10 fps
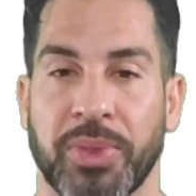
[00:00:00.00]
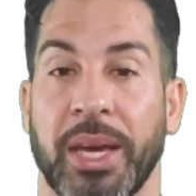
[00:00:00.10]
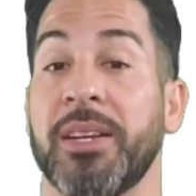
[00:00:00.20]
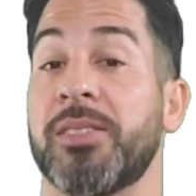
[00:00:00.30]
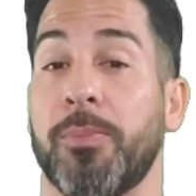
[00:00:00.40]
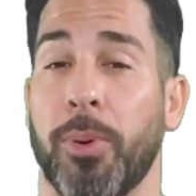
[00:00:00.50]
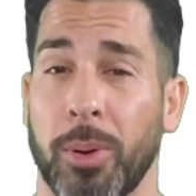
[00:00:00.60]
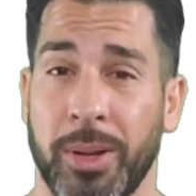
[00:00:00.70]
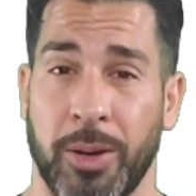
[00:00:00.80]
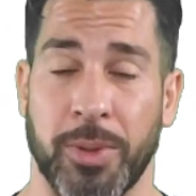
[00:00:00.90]
And it's
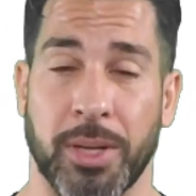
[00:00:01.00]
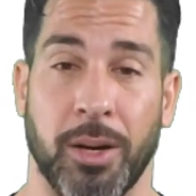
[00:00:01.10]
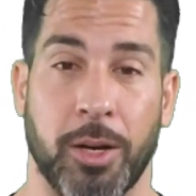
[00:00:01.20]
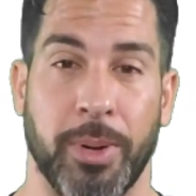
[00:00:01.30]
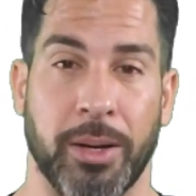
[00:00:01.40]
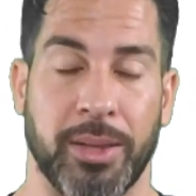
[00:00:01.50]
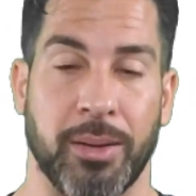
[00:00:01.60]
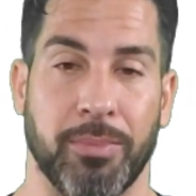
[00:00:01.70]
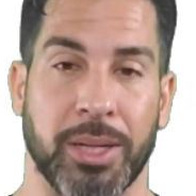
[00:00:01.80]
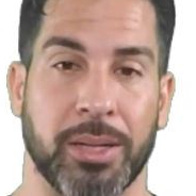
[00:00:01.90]
important that we talk about
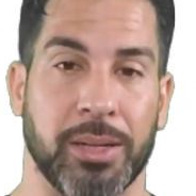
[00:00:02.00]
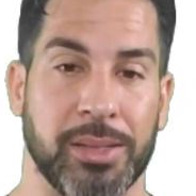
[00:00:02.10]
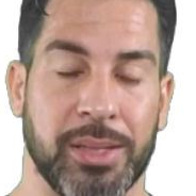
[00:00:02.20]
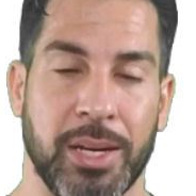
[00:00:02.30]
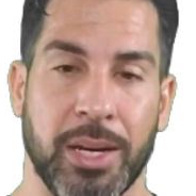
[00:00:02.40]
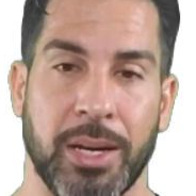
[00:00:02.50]
them because